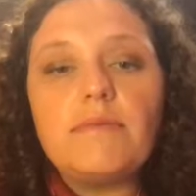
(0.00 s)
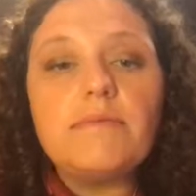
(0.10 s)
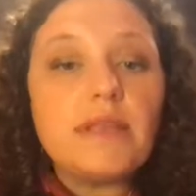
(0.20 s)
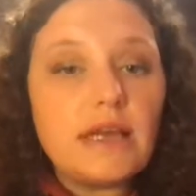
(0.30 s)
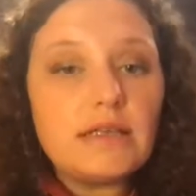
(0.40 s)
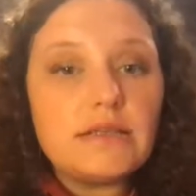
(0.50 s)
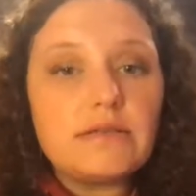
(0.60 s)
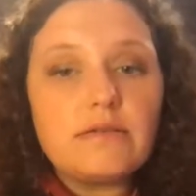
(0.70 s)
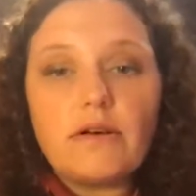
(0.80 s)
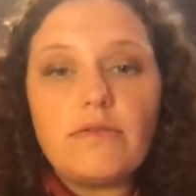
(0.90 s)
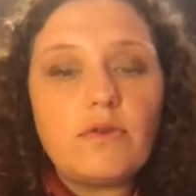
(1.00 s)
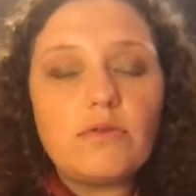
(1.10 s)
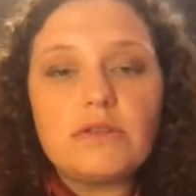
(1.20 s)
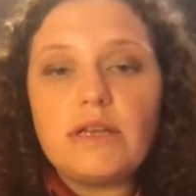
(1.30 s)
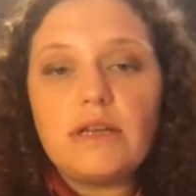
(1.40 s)
Yes, of
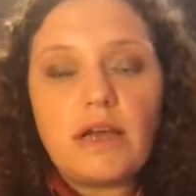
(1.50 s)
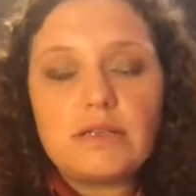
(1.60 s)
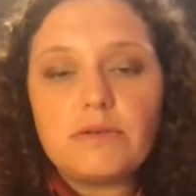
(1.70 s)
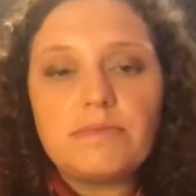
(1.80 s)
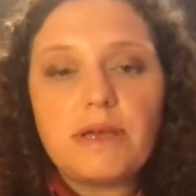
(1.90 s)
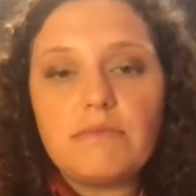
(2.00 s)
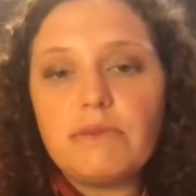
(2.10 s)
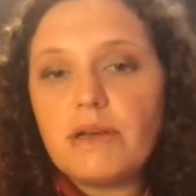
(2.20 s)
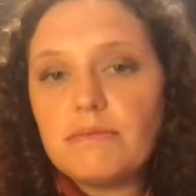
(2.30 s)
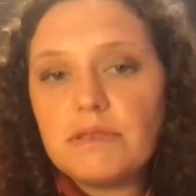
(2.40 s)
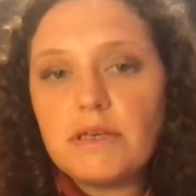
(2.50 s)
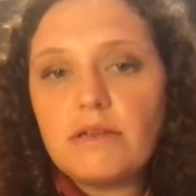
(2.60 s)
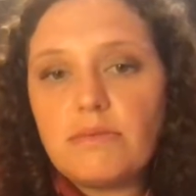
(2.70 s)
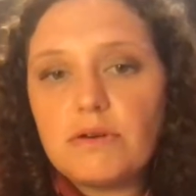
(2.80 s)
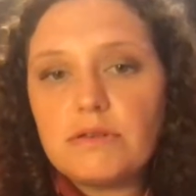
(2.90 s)
course, any HAZOP can become a tick
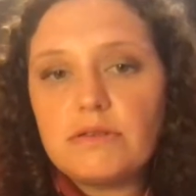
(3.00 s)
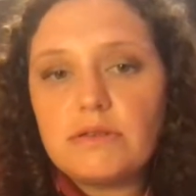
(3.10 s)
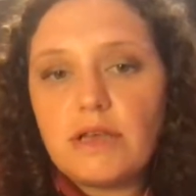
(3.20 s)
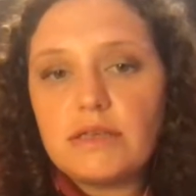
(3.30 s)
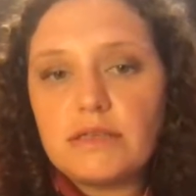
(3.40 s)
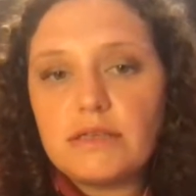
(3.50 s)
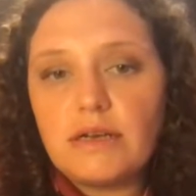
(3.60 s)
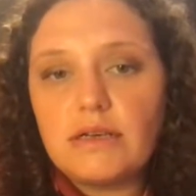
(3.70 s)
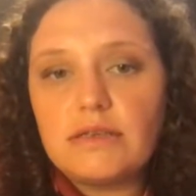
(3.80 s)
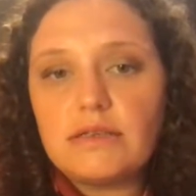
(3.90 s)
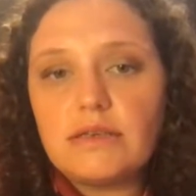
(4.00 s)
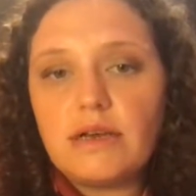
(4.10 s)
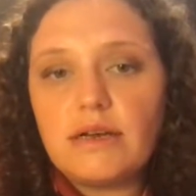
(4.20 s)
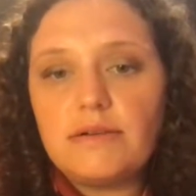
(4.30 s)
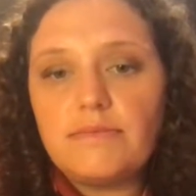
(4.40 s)
the box exercise.
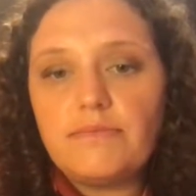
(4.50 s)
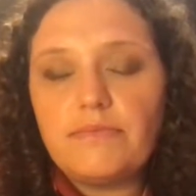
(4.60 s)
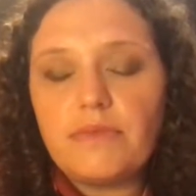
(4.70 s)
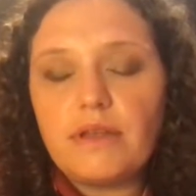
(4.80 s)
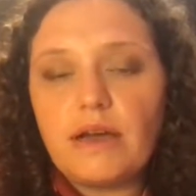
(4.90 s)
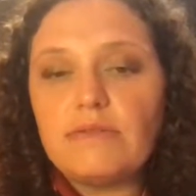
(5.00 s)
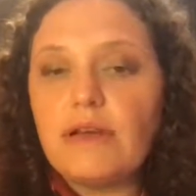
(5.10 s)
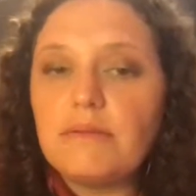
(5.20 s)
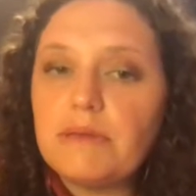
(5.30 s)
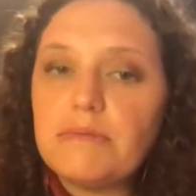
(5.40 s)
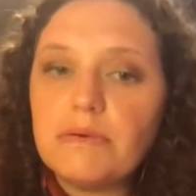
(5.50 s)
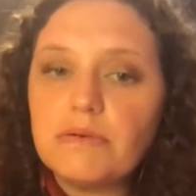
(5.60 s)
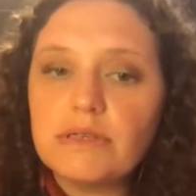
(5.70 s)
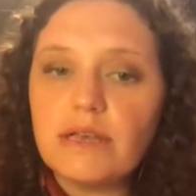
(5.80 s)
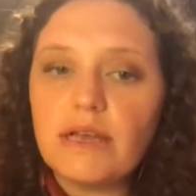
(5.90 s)
I've had
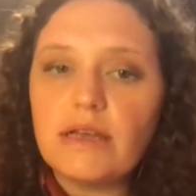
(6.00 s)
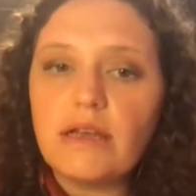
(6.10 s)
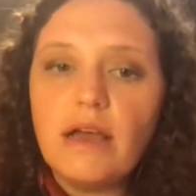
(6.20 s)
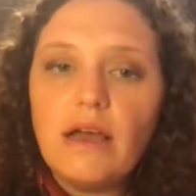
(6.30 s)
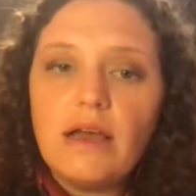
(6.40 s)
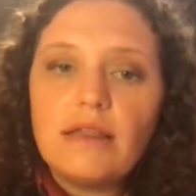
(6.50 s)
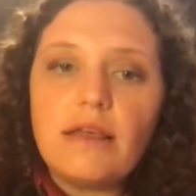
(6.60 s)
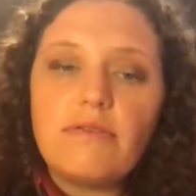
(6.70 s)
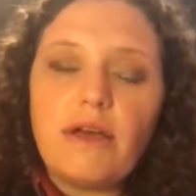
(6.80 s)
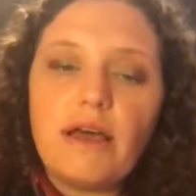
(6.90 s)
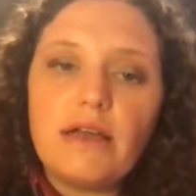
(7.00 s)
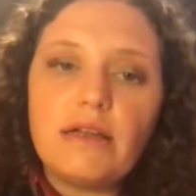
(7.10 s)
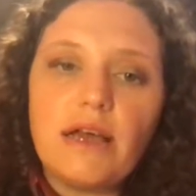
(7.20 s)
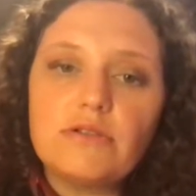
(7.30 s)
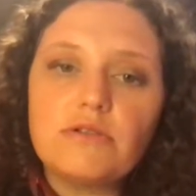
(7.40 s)
people say they've had
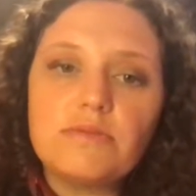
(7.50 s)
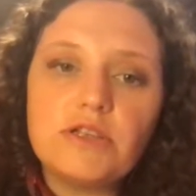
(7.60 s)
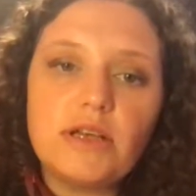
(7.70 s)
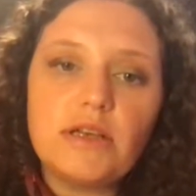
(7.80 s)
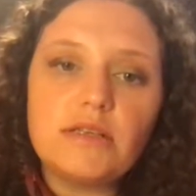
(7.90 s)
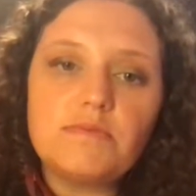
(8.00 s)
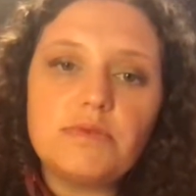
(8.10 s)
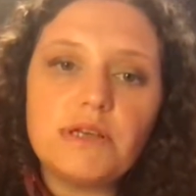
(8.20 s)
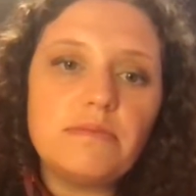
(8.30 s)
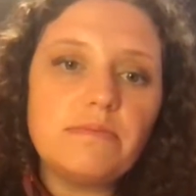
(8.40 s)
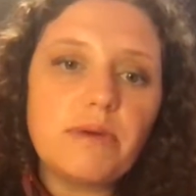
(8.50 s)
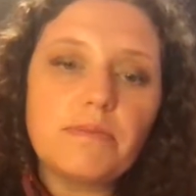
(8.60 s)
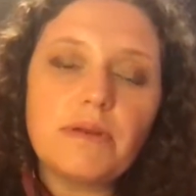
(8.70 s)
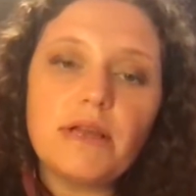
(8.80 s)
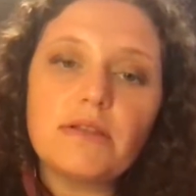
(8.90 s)
HAZOP chairs
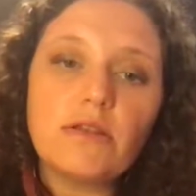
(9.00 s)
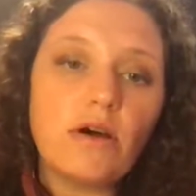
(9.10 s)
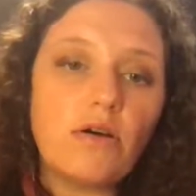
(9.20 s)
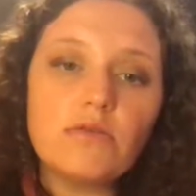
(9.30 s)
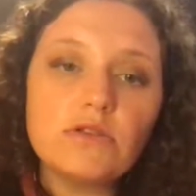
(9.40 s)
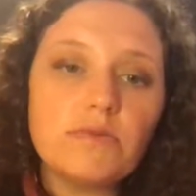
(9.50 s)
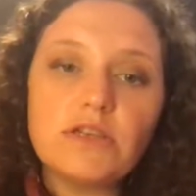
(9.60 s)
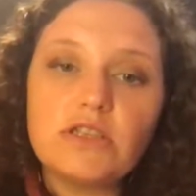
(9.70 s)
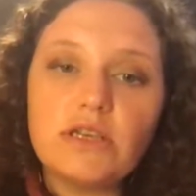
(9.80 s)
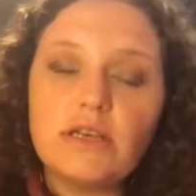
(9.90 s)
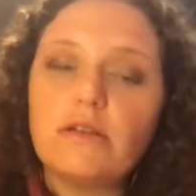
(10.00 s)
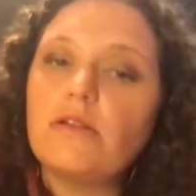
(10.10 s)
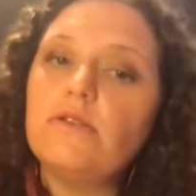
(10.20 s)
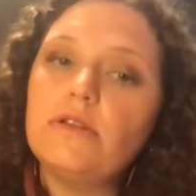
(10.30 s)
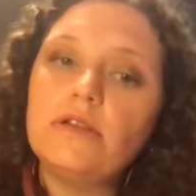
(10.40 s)
pre-populate the whole spreadsheet,
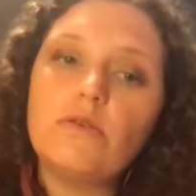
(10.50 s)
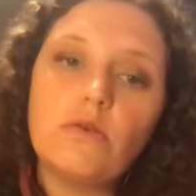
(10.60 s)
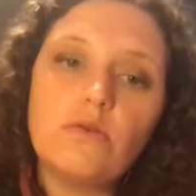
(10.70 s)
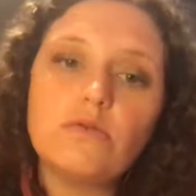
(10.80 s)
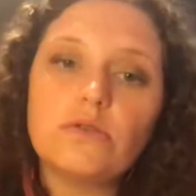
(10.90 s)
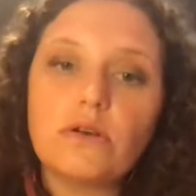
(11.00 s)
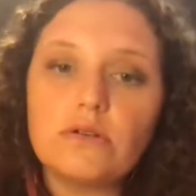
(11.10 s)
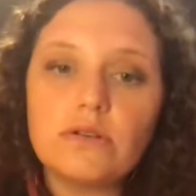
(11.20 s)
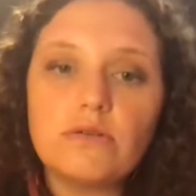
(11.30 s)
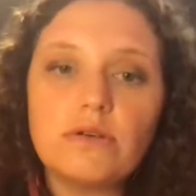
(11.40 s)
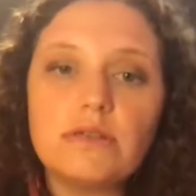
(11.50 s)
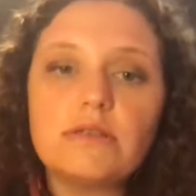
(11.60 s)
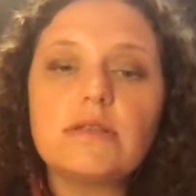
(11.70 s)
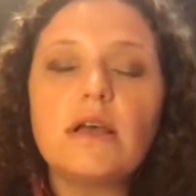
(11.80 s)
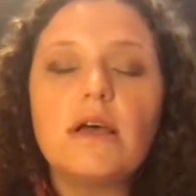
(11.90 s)
including cause,
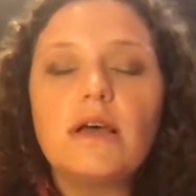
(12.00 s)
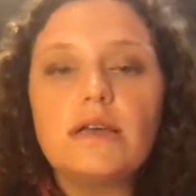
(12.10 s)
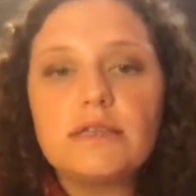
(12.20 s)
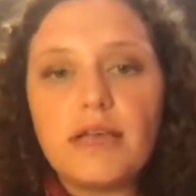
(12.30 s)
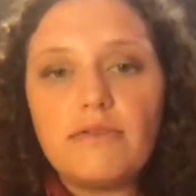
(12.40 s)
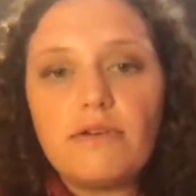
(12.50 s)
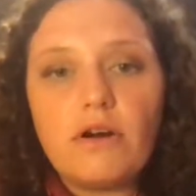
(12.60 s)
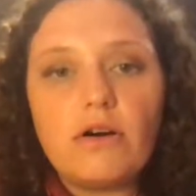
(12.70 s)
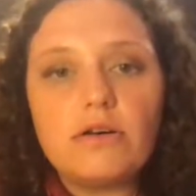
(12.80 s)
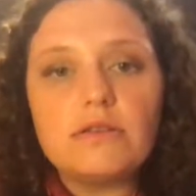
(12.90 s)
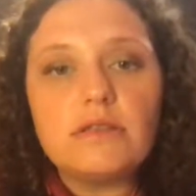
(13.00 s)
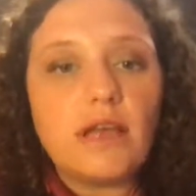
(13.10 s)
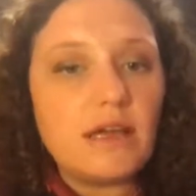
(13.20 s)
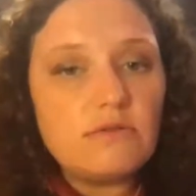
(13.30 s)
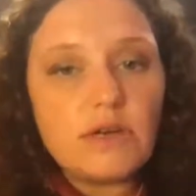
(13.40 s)
consequence, safeguards,
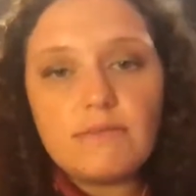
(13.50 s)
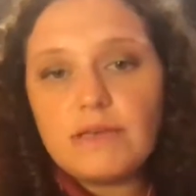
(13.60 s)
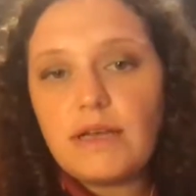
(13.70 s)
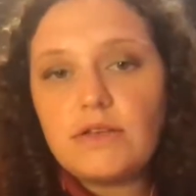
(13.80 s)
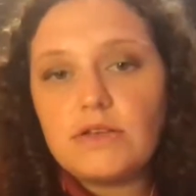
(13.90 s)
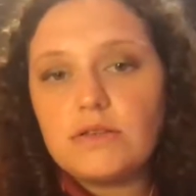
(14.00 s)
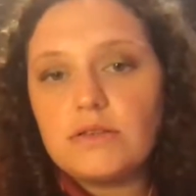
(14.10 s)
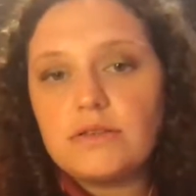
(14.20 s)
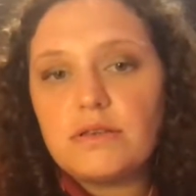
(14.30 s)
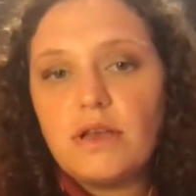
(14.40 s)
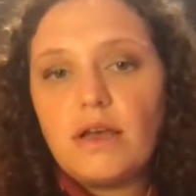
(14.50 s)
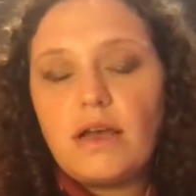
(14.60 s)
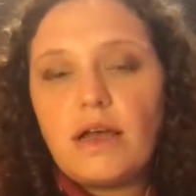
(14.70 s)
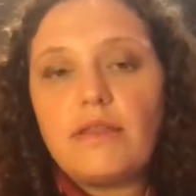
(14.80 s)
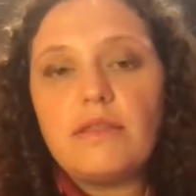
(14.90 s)
and recommendations.
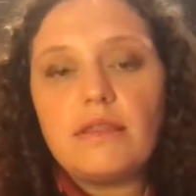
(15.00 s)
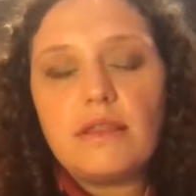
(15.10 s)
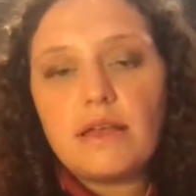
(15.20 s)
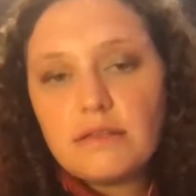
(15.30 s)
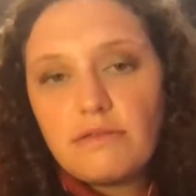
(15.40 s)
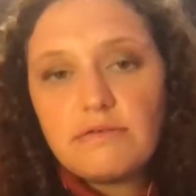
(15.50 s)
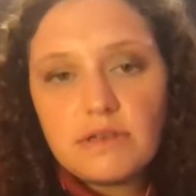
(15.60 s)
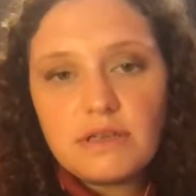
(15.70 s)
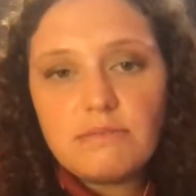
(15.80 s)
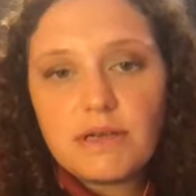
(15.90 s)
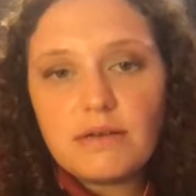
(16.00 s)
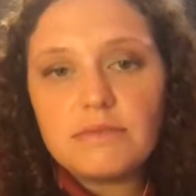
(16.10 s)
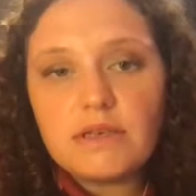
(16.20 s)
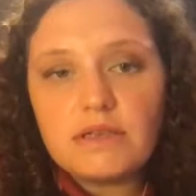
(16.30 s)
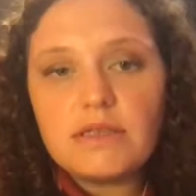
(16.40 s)
And that definitely
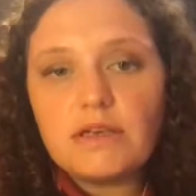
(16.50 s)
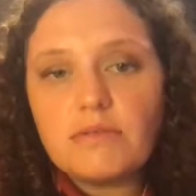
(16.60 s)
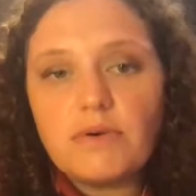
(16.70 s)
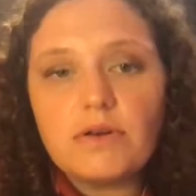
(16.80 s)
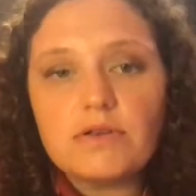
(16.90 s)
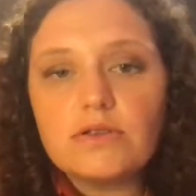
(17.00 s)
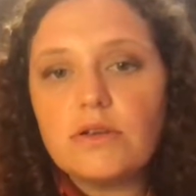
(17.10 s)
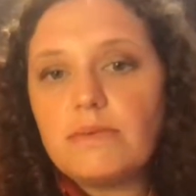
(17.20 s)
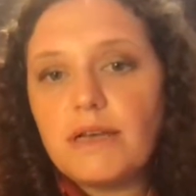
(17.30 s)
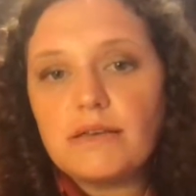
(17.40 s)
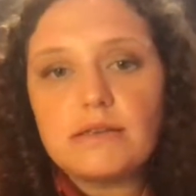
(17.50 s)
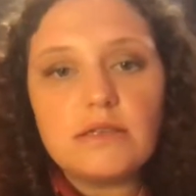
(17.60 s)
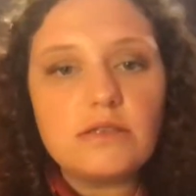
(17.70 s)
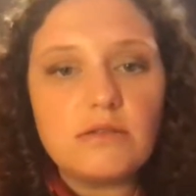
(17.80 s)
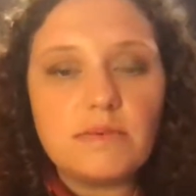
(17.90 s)
becomes a tick the box. Nobody else
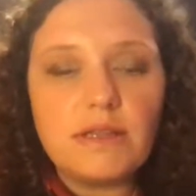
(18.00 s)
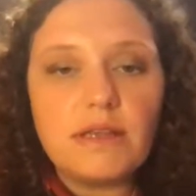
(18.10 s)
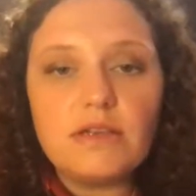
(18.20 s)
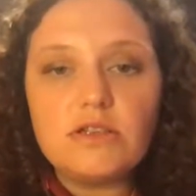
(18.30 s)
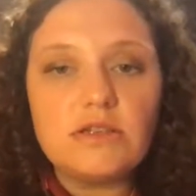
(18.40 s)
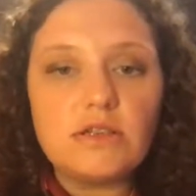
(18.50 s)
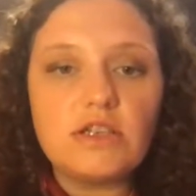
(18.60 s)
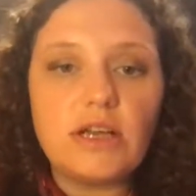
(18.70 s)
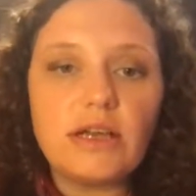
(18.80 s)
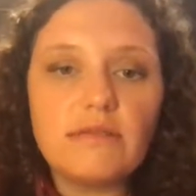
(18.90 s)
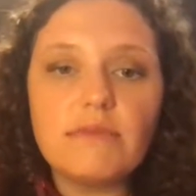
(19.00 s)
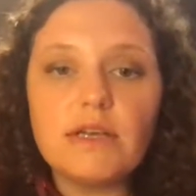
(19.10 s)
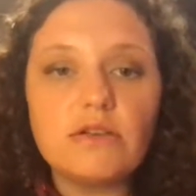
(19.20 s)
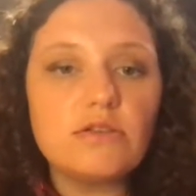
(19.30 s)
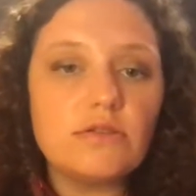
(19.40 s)
needs to be there, just the chair,
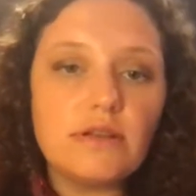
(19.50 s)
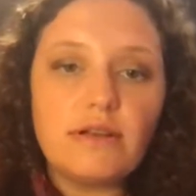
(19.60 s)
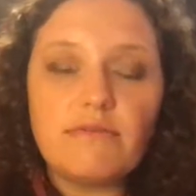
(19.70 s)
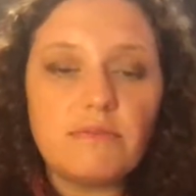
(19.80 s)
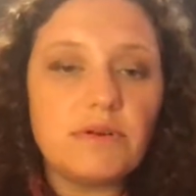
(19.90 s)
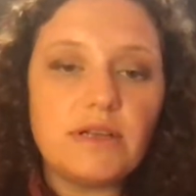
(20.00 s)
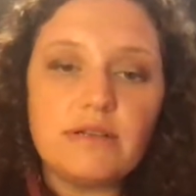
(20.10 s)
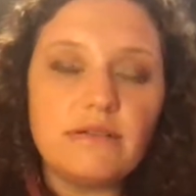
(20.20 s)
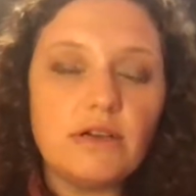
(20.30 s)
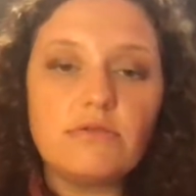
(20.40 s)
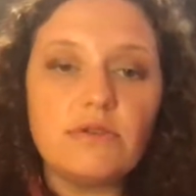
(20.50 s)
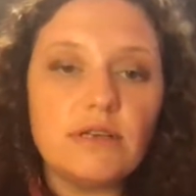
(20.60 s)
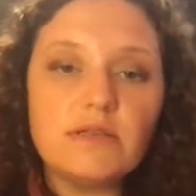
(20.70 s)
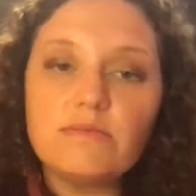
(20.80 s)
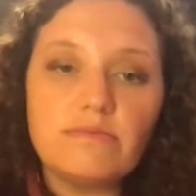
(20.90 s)
making sure that everybody
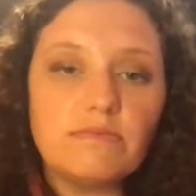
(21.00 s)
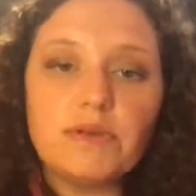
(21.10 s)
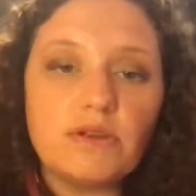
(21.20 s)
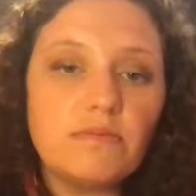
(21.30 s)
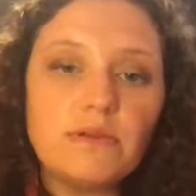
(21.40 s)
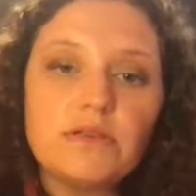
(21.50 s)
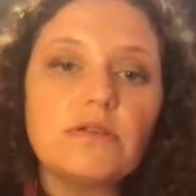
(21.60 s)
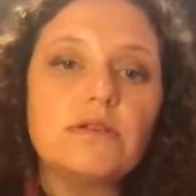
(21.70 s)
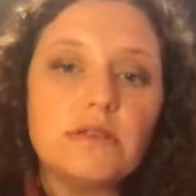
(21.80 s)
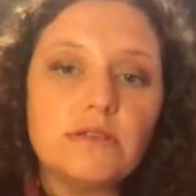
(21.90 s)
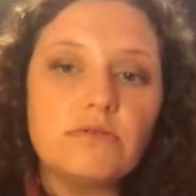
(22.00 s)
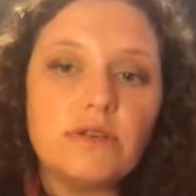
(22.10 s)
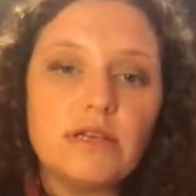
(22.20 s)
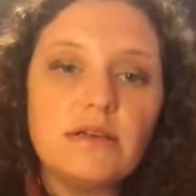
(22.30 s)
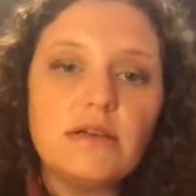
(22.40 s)
agrees, but nobody's going to
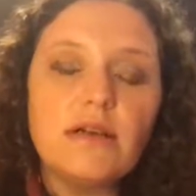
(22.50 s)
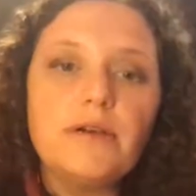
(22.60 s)
disagree.